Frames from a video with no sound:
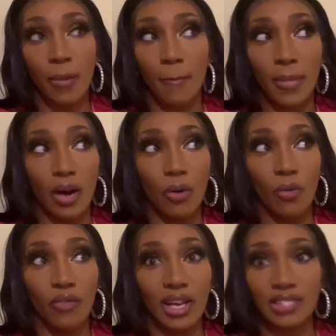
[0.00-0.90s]
My whole
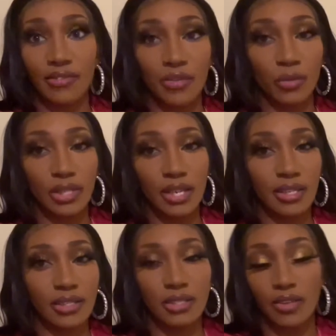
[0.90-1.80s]
philosophy with that
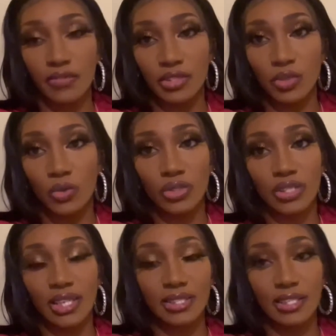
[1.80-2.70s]
is, if the schools is
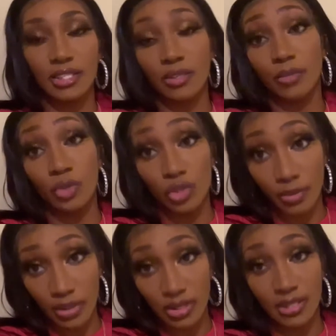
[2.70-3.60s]
not teaching them, you're
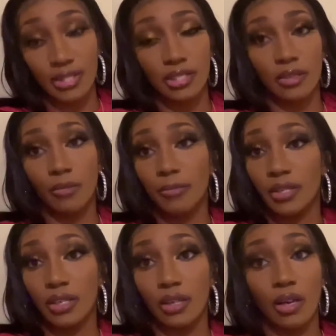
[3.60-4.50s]
supposed to teach them.
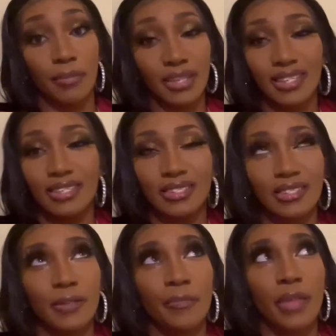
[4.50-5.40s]

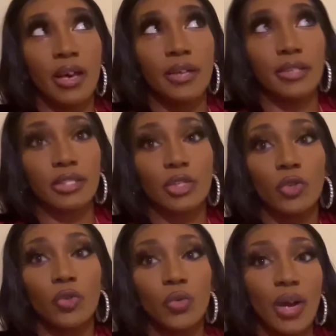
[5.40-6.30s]
Because the
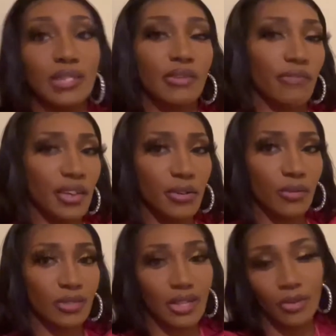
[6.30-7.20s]
school has
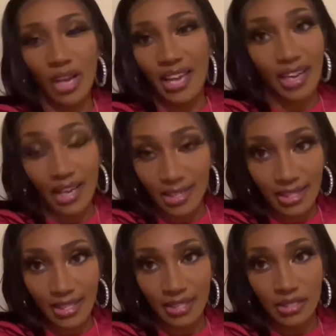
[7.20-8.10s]
failed at a lot of
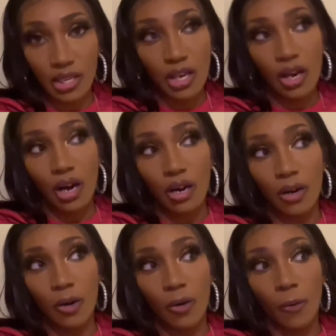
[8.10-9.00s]
things.
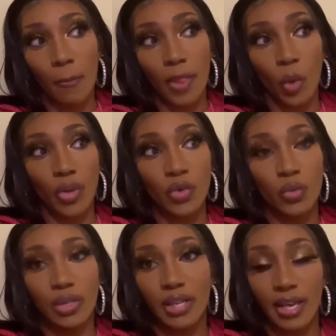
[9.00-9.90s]
When you
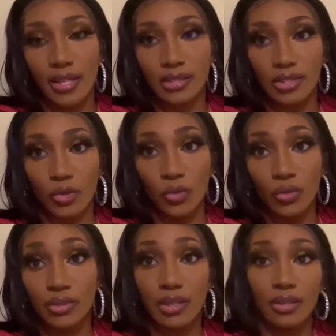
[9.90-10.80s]
look at
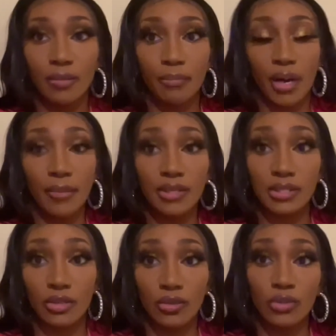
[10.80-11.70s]
schools, public
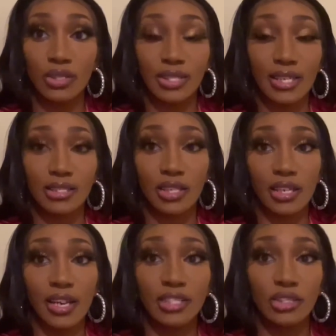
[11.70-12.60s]
schools and things of that
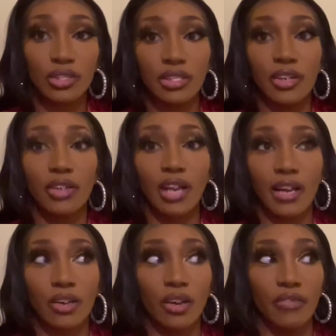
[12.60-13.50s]
nature, they're
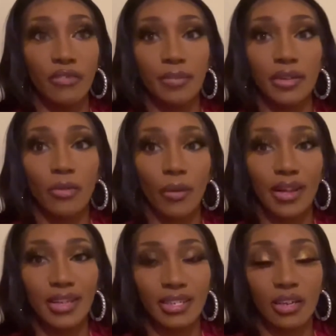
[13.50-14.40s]
like government
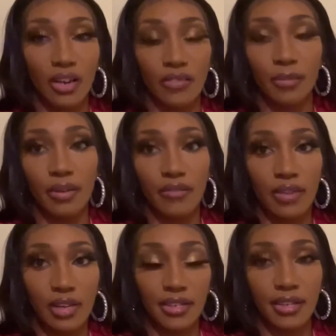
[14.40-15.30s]
ran and government
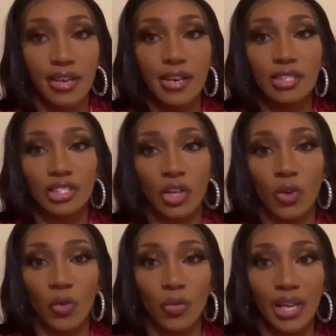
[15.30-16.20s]
funded,
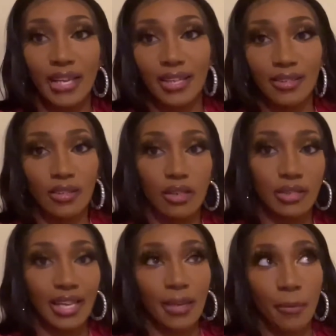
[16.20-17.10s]
so they
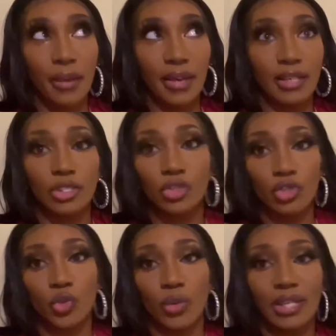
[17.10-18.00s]
can pick and
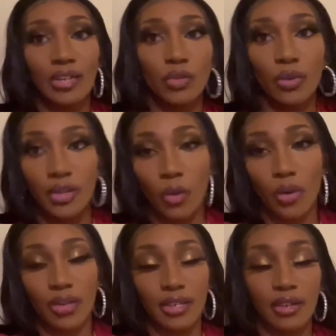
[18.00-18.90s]
choose what they do and don't
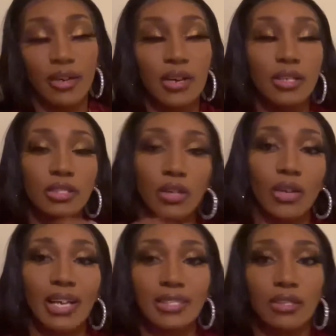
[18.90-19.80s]
want in there. So
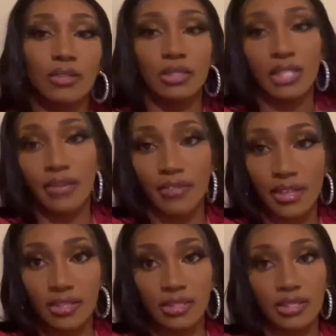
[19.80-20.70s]
like, say for
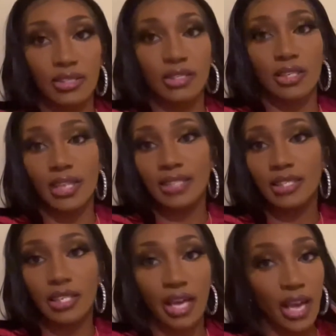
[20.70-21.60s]
instance, they took